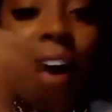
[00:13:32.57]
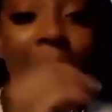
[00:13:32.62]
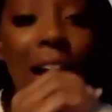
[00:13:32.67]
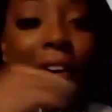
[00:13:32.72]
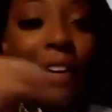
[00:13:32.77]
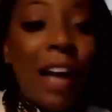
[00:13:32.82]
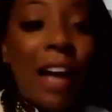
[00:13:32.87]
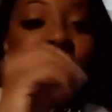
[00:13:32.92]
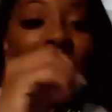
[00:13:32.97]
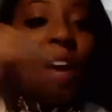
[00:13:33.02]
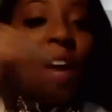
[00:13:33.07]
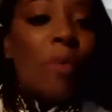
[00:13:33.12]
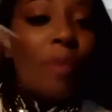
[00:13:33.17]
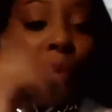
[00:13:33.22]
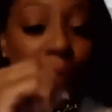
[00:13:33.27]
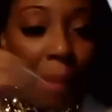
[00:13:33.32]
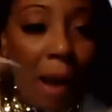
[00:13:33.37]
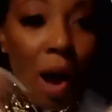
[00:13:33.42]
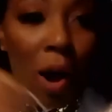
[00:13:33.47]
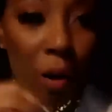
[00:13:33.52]
Uh, I can't
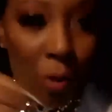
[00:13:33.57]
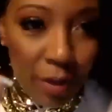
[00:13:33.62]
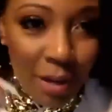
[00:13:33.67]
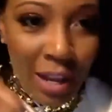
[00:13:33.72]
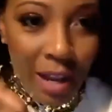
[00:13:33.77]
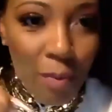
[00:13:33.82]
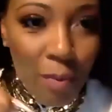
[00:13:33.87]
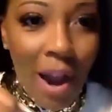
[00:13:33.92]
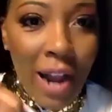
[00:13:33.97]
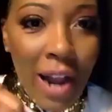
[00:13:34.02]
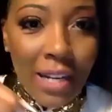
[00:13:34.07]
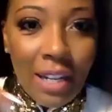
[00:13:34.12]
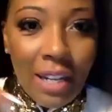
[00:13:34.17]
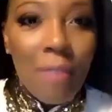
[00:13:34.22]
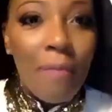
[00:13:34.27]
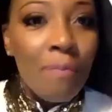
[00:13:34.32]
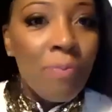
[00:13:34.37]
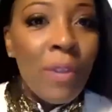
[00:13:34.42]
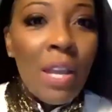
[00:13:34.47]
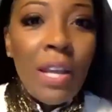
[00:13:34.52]
read my own
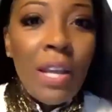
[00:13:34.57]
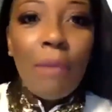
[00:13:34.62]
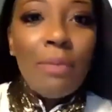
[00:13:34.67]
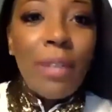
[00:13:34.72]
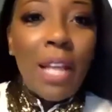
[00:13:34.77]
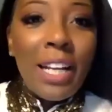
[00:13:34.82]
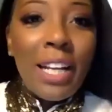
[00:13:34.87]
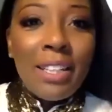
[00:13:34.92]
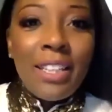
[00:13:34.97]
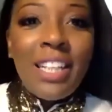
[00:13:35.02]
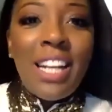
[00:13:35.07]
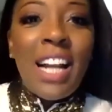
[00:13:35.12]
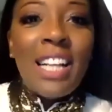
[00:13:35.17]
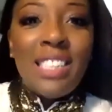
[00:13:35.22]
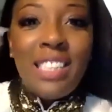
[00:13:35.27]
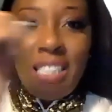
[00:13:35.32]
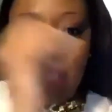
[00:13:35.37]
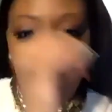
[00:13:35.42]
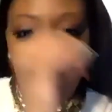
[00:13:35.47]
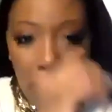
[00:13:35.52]
handwriting, and I'm like, and then I
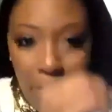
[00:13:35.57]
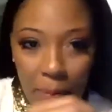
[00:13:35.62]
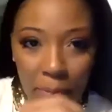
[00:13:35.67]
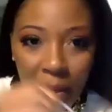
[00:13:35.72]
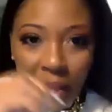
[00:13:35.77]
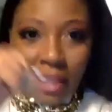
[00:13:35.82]
see some people.